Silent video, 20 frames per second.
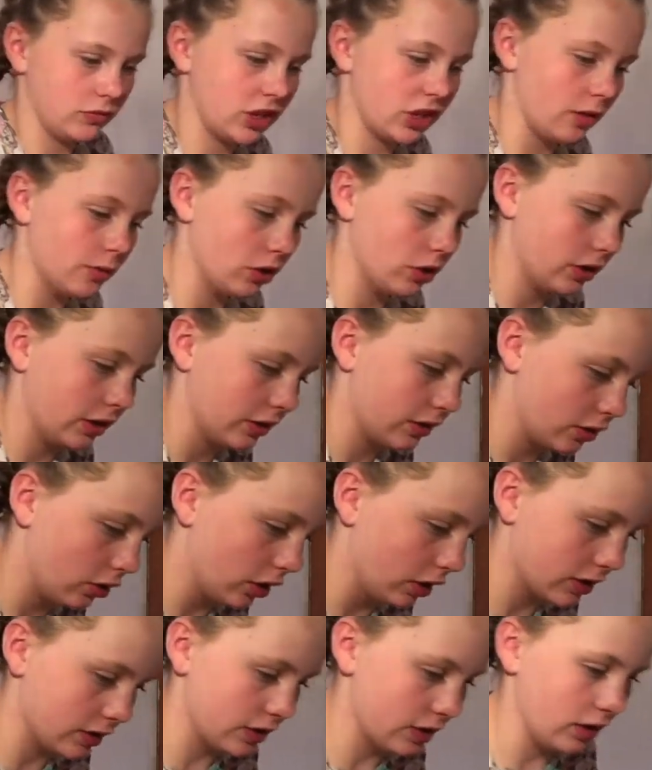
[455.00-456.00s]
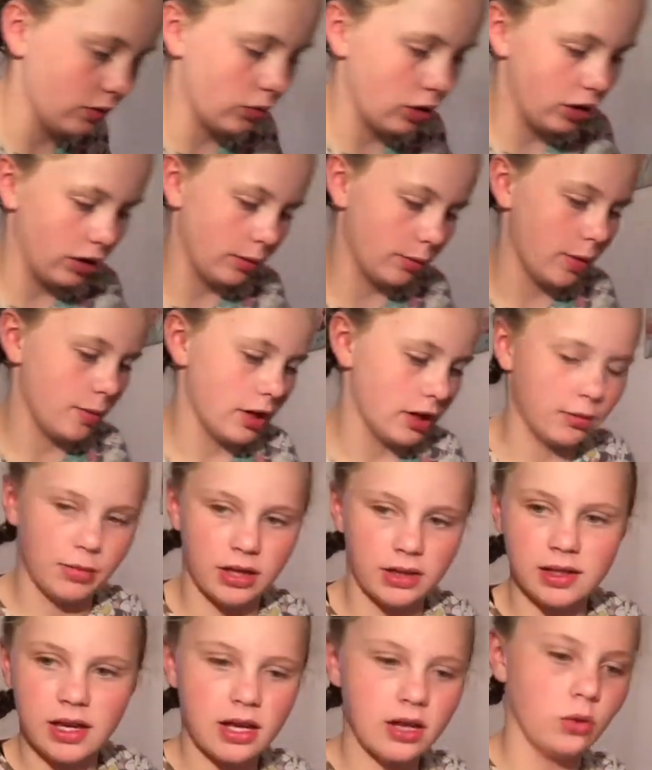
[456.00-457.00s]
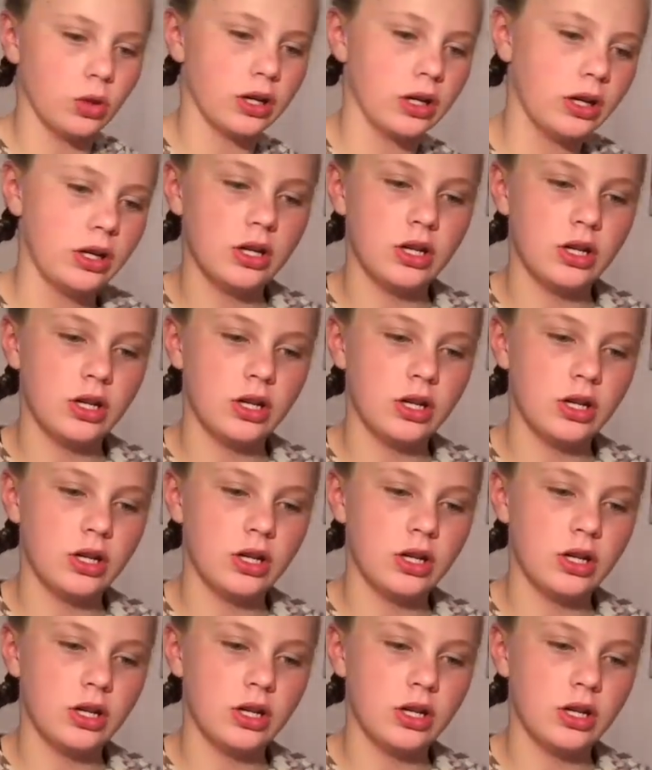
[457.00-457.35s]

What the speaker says: so I'm looking at the colours and seeing what like maybe I can mix in or